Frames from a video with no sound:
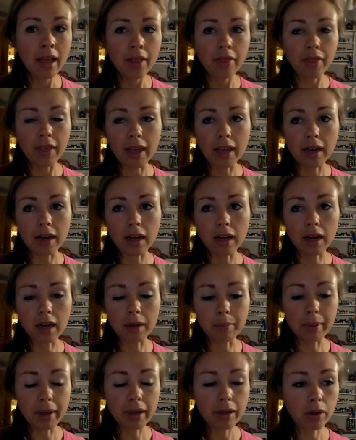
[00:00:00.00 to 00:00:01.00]
then
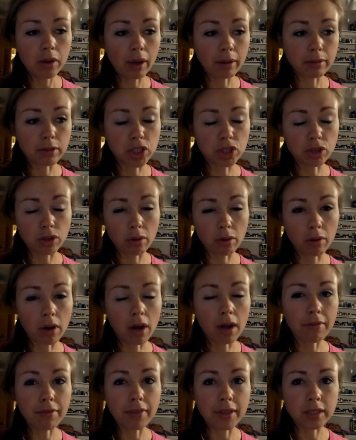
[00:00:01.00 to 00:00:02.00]
I was thrown
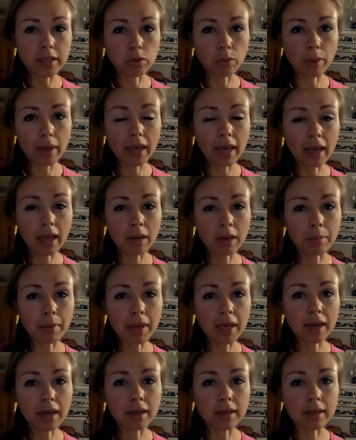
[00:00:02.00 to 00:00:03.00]
off this weekend
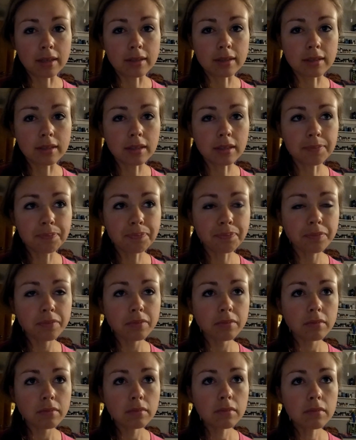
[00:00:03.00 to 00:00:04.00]
because
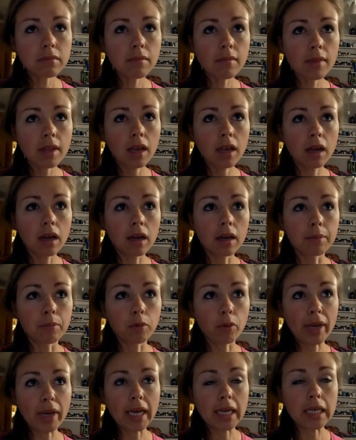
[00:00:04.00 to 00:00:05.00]

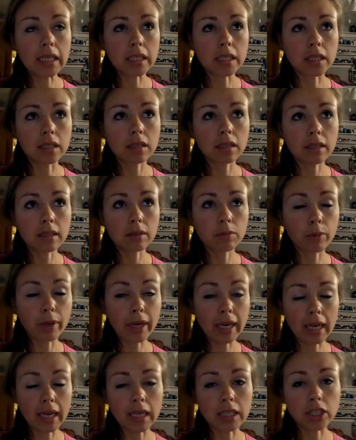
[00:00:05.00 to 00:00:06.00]
we didn't
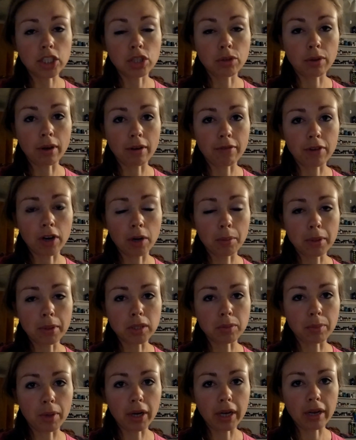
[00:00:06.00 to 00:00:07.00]
get to do our
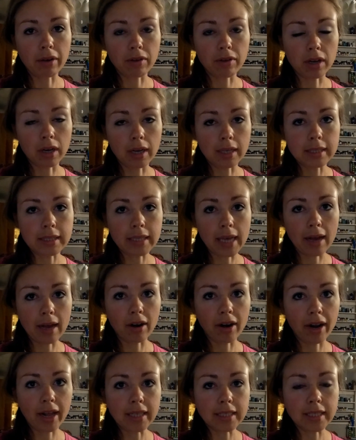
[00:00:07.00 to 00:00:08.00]
farmer's market run on
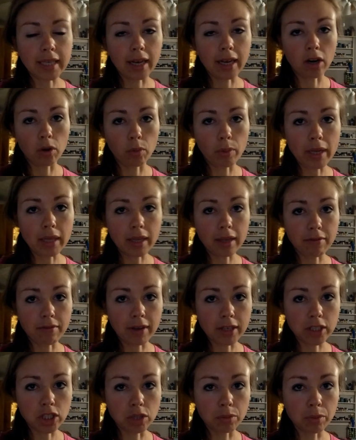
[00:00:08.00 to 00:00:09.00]
Saturday to get our weekly
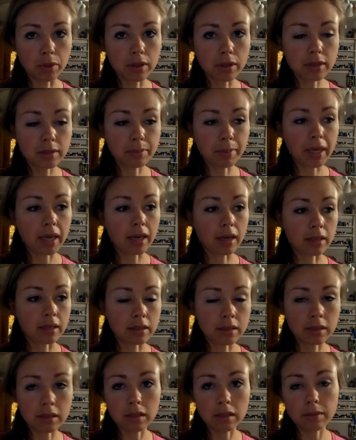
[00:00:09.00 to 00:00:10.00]
vegetables
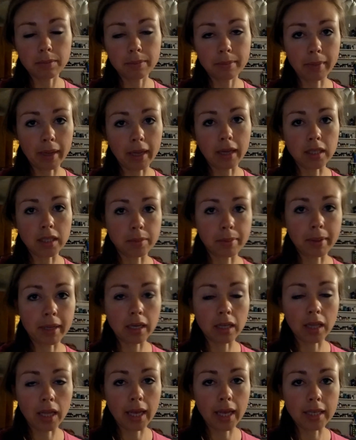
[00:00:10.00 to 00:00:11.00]
because my husband
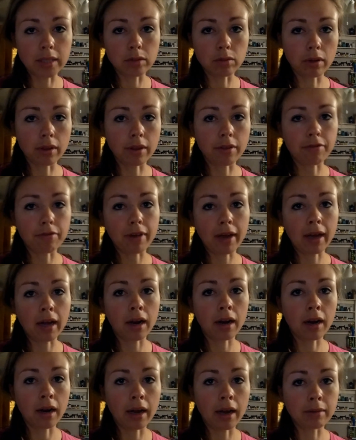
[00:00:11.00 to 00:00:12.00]
and the kids were at the
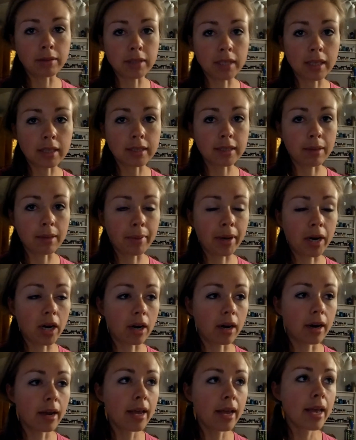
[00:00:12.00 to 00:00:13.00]
fair, I was at the
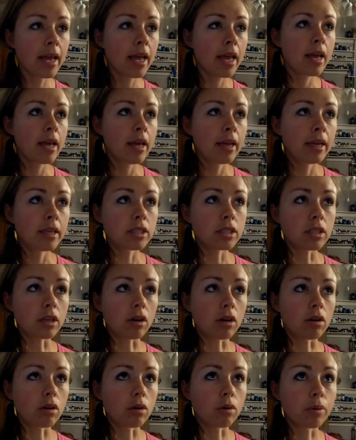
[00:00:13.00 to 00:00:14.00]
seminar.
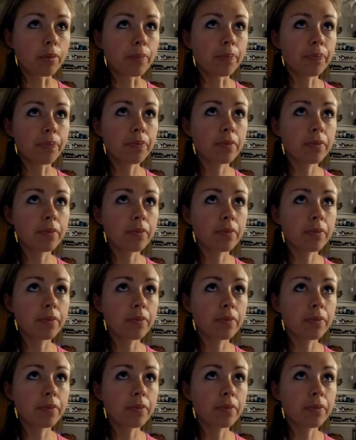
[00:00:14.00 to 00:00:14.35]
So